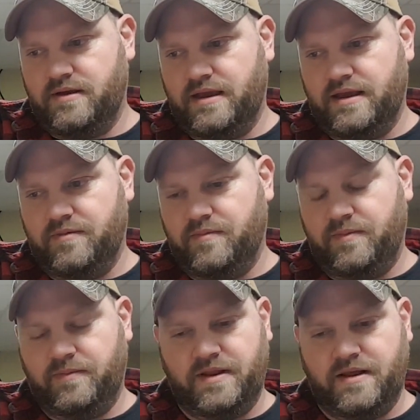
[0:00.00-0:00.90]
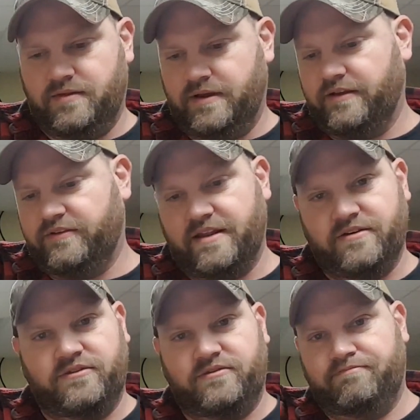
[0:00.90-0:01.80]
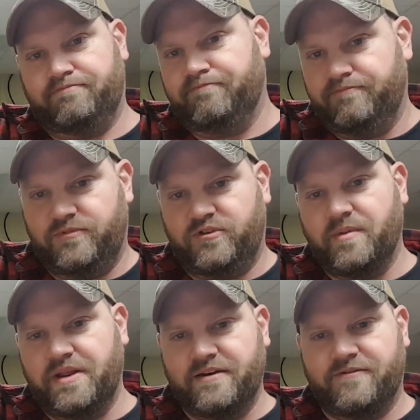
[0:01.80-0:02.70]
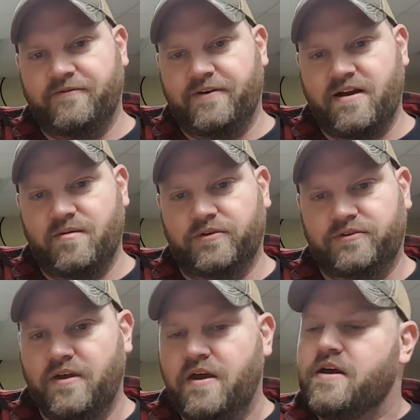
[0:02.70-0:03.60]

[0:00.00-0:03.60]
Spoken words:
and like I said, just so many different variables.